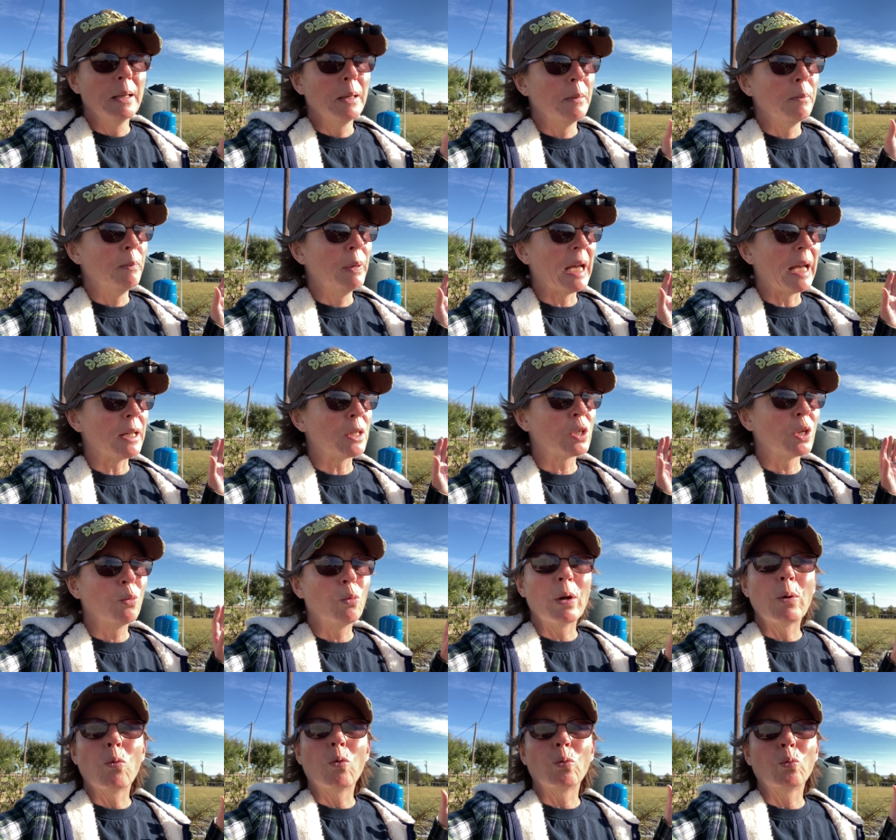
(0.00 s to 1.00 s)
but
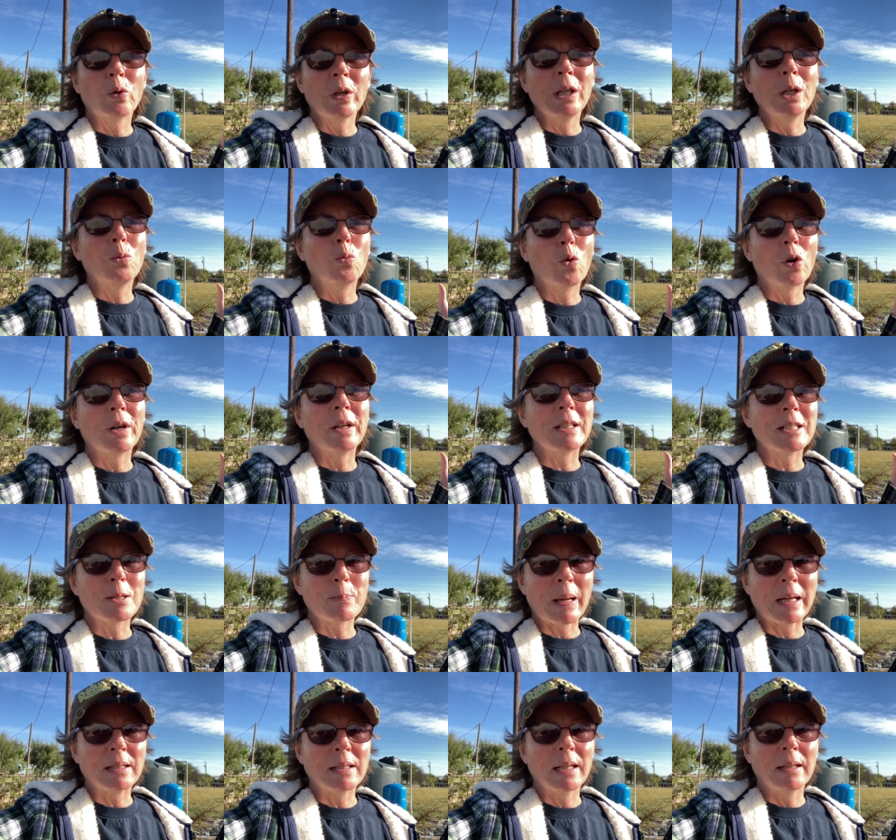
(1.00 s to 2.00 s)
we really weren't
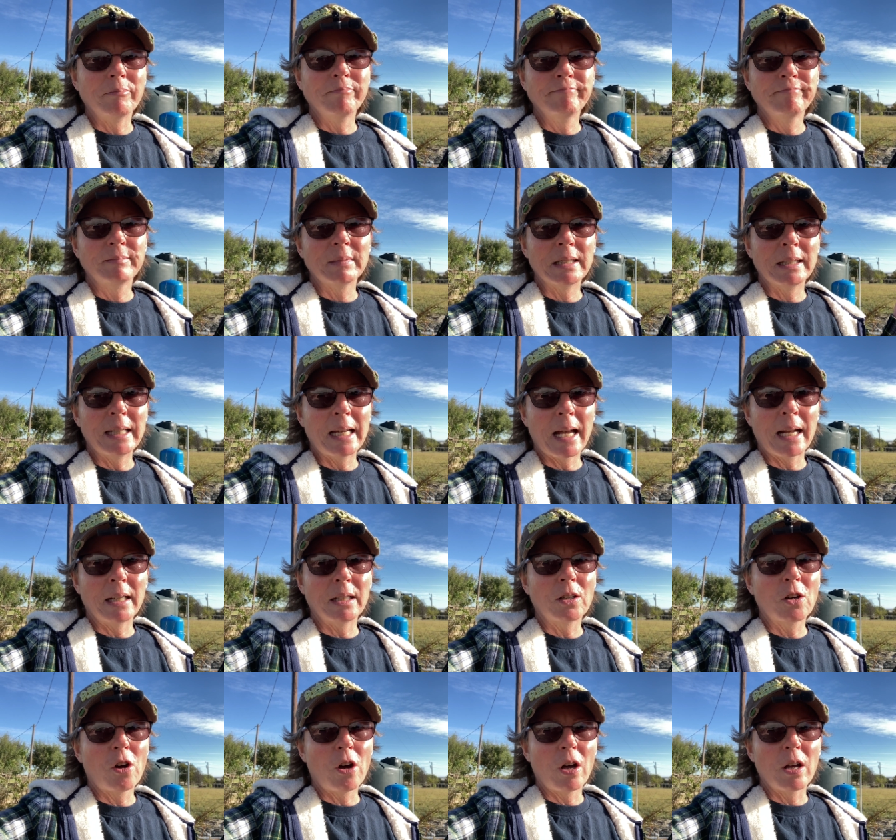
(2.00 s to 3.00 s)
expecting the
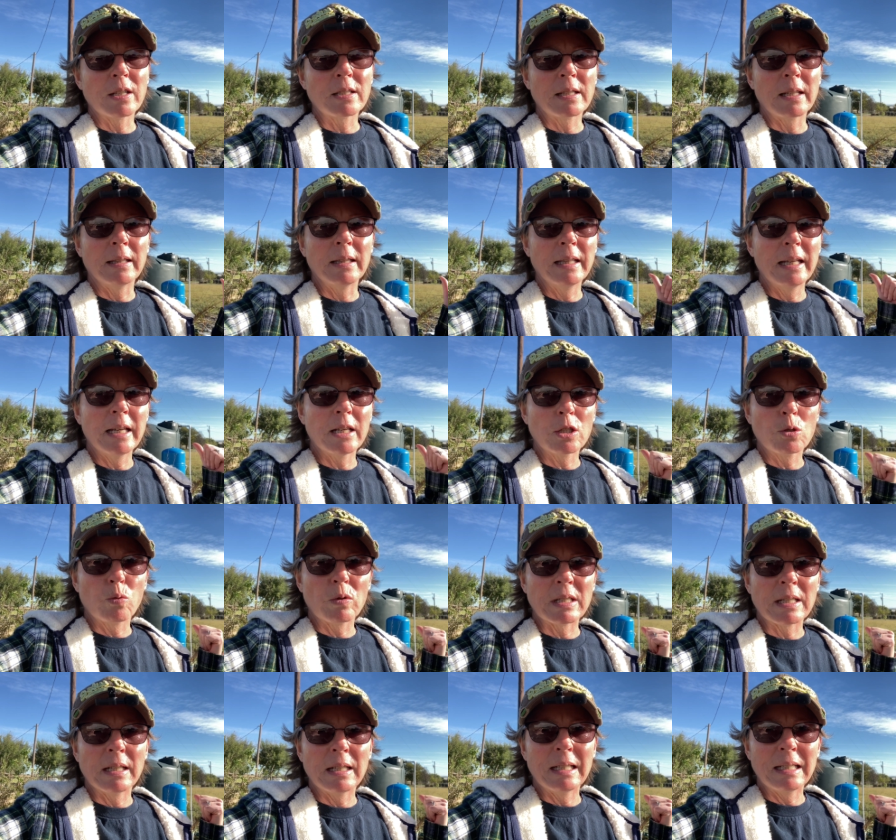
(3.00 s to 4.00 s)
added cost, and this
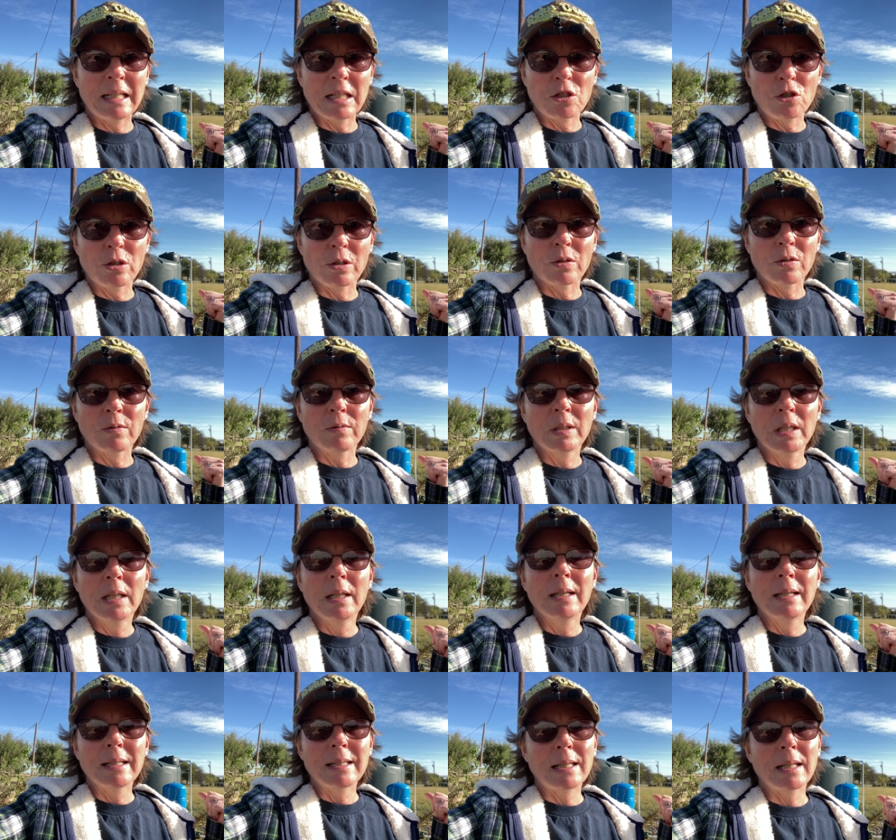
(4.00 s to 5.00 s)
was an additional
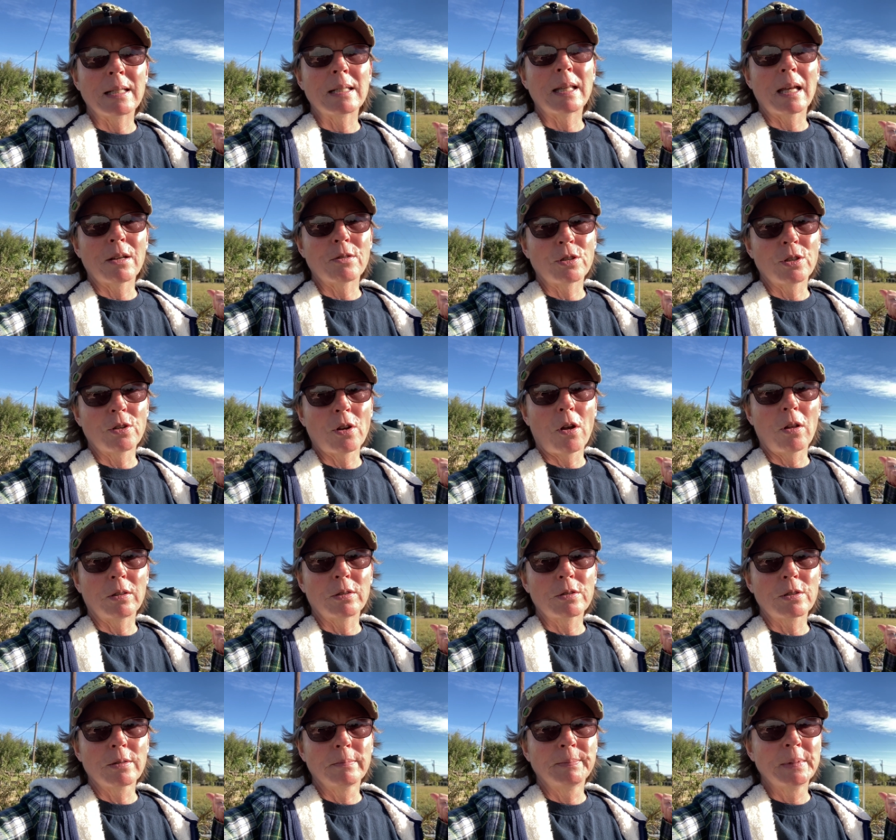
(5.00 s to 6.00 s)

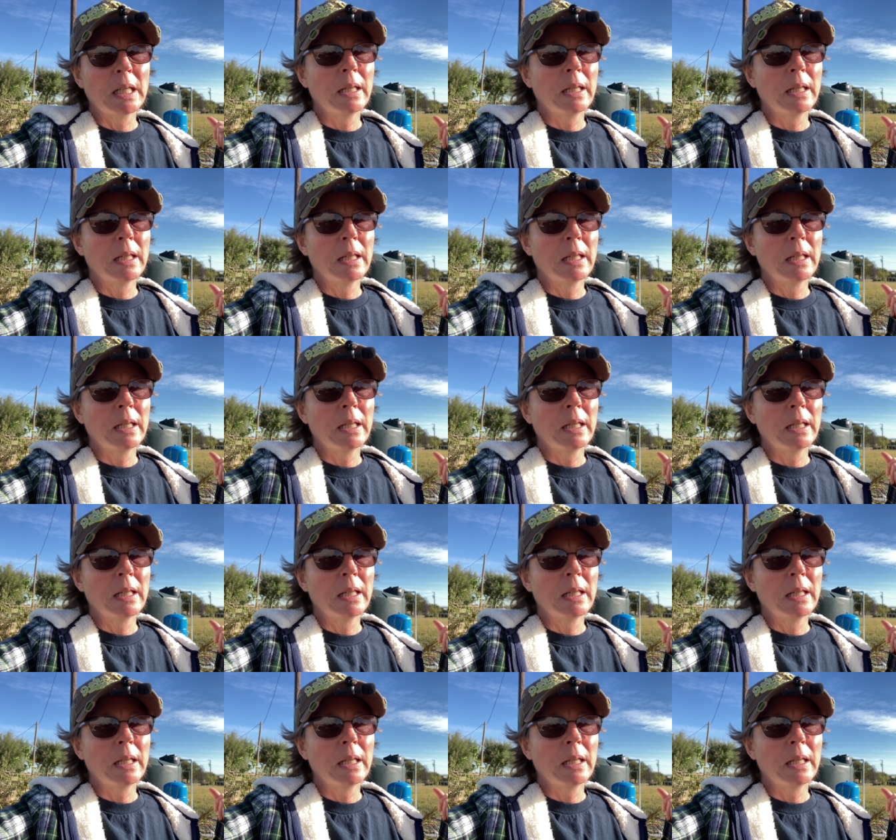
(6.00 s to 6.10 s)
$6,000.